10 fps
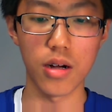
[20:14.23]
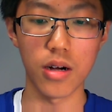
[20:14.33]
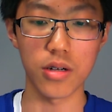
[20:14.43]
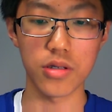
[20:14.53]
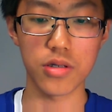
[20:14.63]

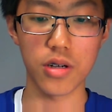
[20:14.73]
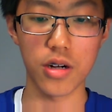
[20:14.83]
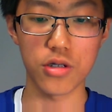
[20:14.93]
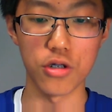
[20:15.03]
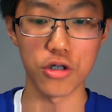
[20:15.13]
I
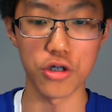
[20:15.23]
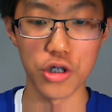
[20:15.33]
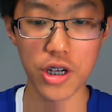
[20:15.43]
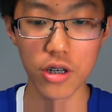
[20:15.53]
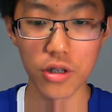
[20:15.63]
decided to
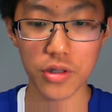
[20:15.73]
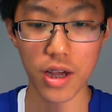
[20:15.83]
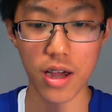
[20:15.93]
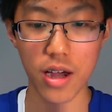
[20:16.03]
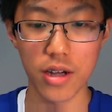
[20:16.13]
shield,
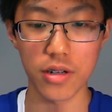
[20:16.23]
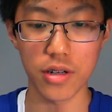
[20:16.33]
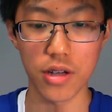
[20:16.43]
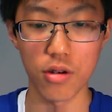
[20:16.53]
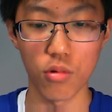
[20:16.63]
and
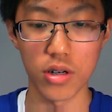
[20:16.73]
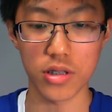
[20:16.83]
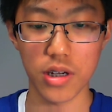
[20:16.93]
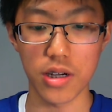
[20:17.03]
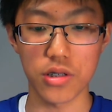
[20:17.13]
it
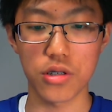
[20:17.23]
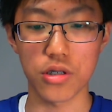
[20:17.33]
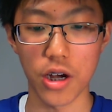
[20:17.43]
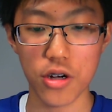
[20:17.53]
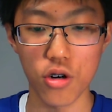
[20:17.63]
was a
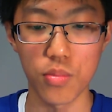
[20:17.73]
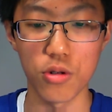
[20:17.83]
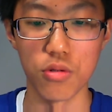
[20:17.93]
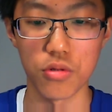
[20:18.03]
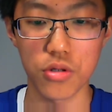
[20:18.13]
Psycho
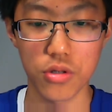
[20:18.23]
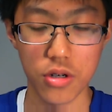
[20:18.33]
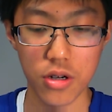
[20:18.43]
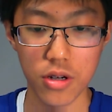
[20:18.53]
Boost,